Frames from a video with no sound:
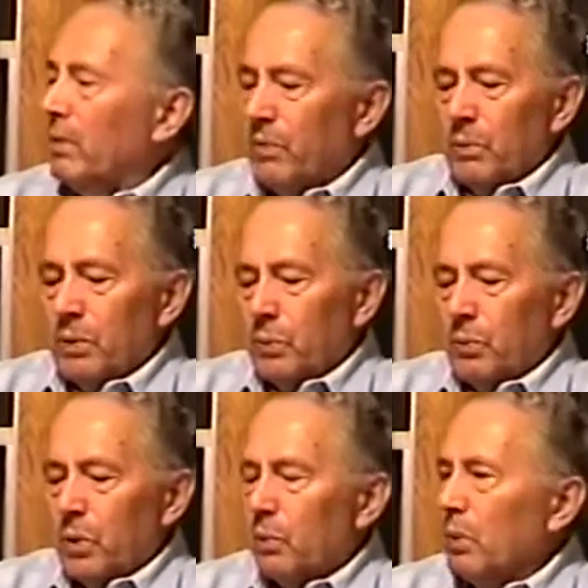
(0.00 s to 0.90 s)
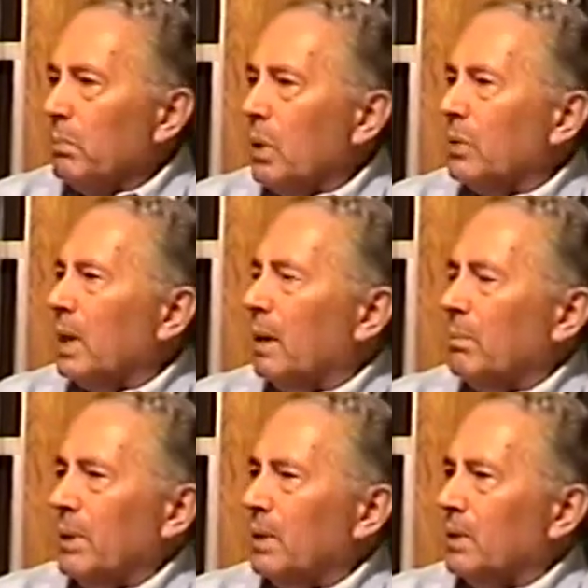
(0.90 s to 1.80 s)
If it was a real remote
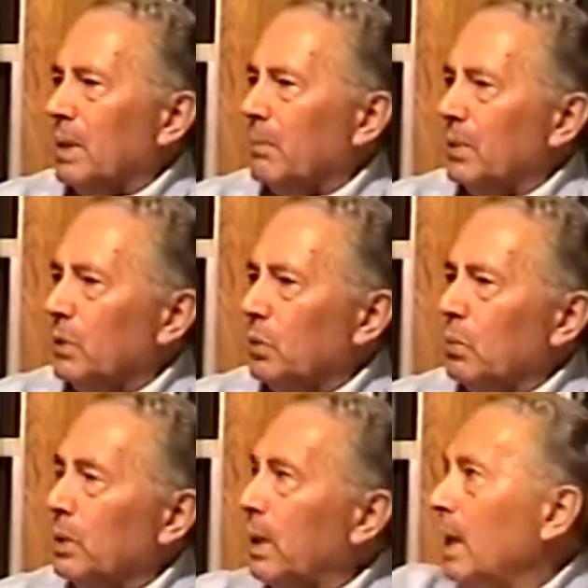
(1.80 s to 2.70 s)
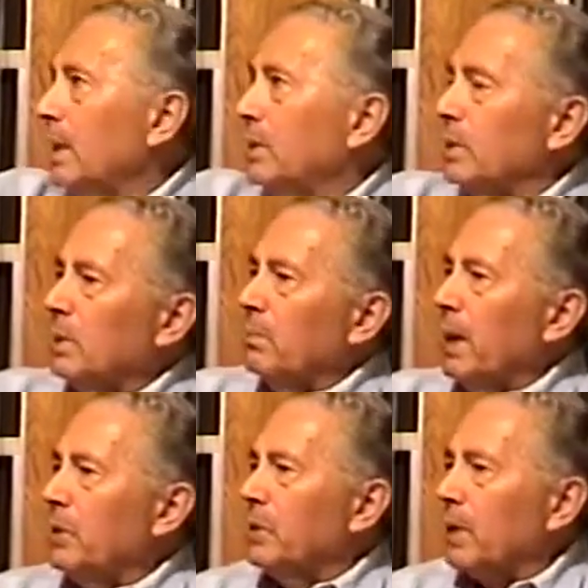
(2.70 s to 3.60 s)
company or something, she wouldn't. Just the
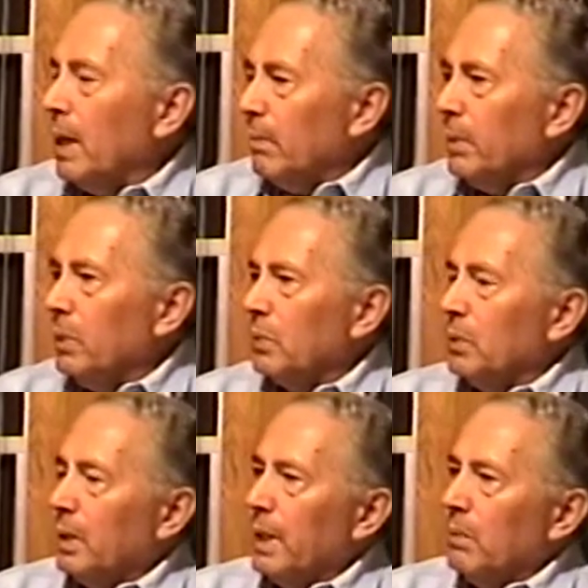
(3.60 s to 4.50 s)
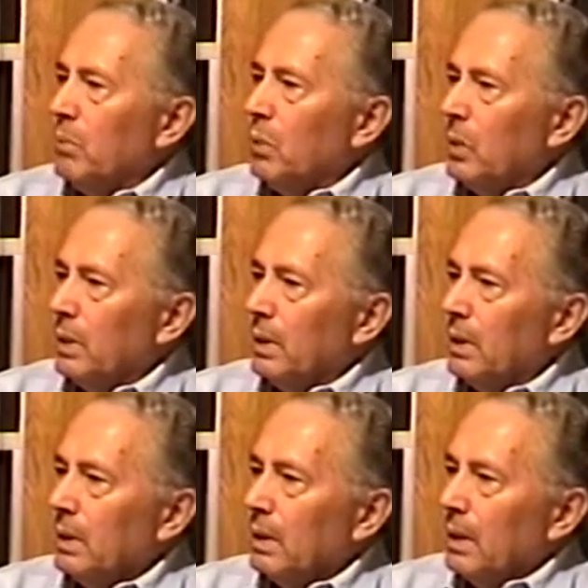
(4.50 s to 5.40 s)
major companies were on that board.
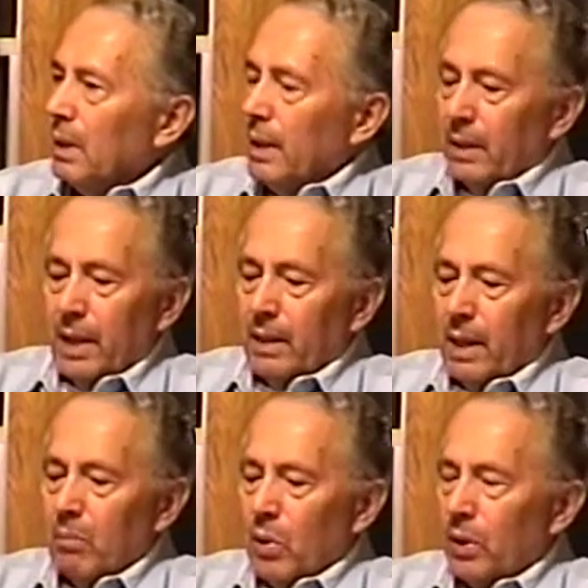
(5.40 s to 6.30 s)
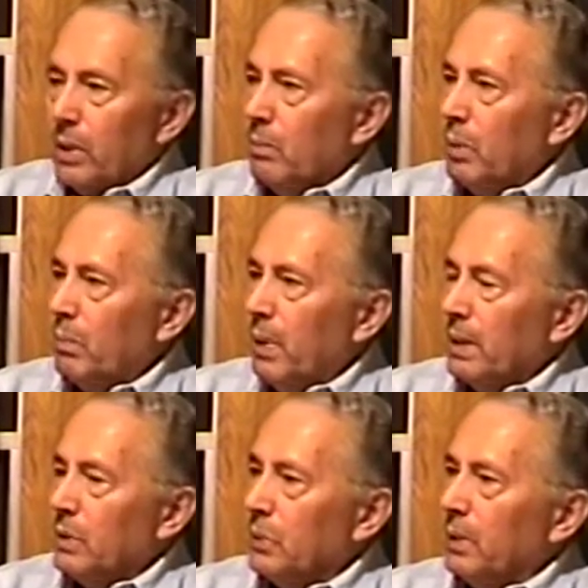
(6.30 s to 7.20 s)
And they marked them with
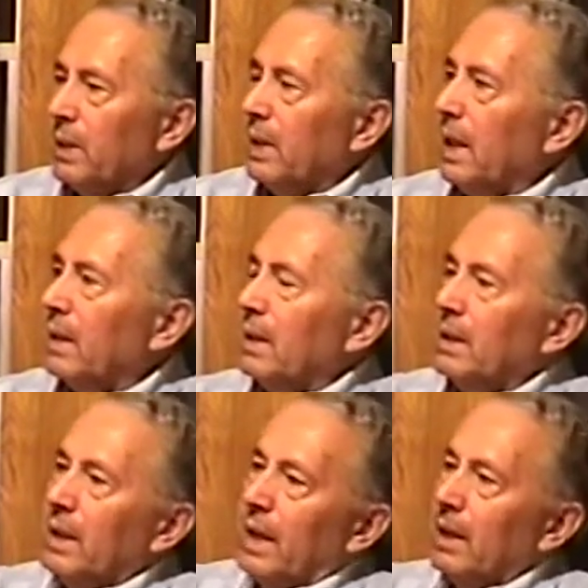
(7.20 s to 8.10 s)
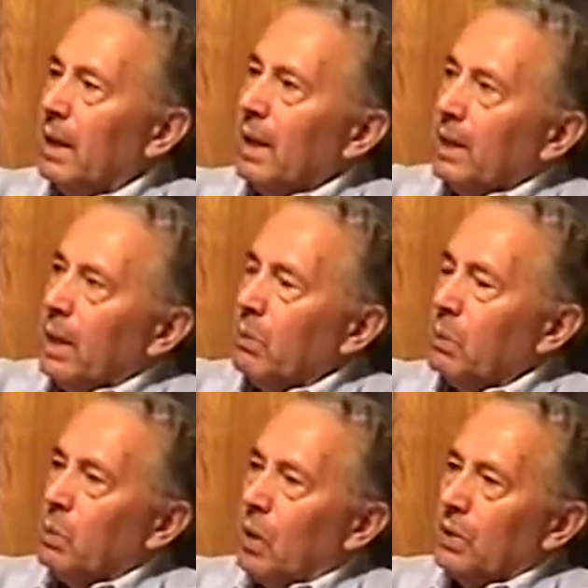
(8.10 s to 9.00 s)
pencil, and at the end of the day, they
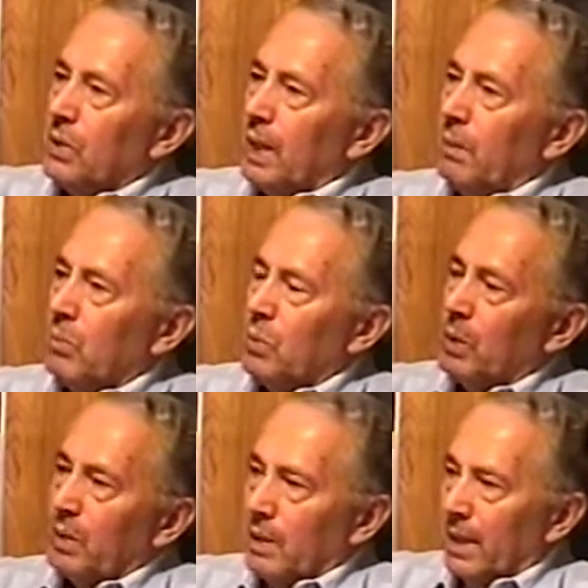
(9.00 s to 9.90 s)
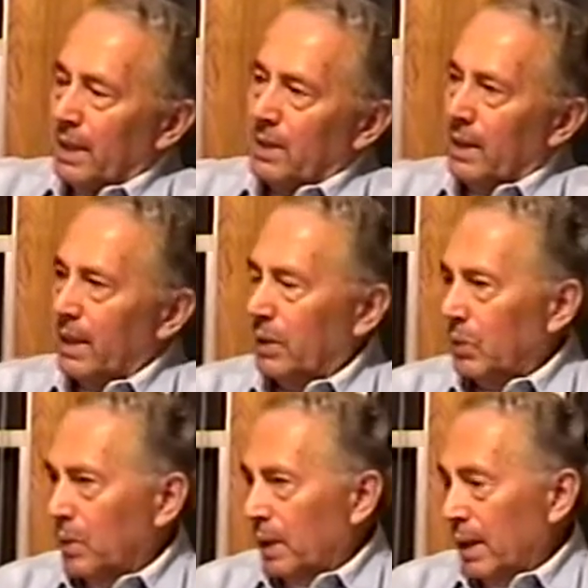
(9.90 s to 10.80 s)
would wash that board, and the next day they'd
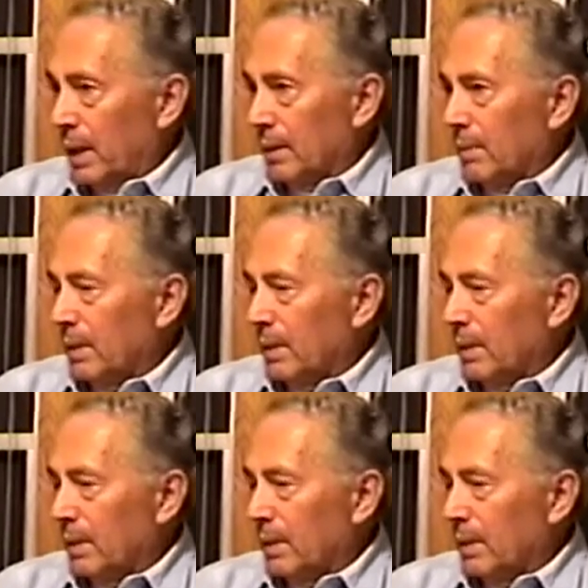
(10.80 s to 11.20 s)
do it again.